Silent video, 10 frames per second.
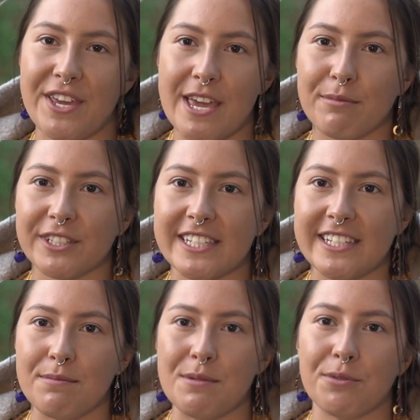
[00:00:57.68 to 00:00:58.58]
being able to
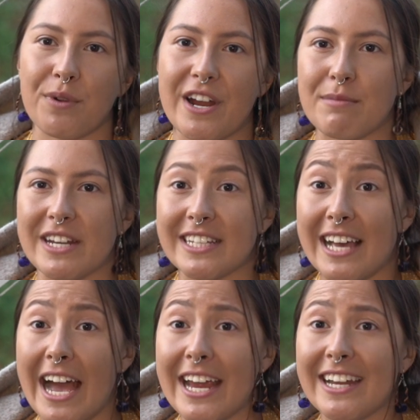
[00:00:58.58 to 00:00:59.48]
see people wearing my
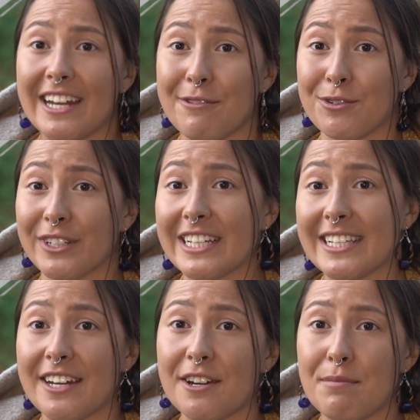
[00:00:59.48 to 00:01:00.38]
design, and I was really
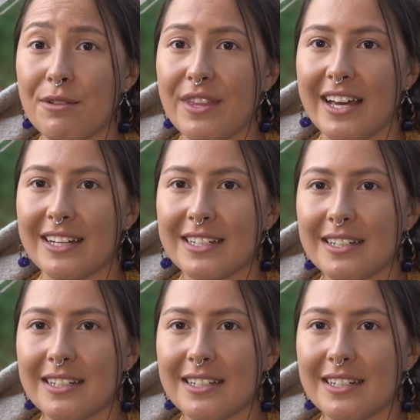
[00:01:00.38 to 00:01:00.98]
excited about that.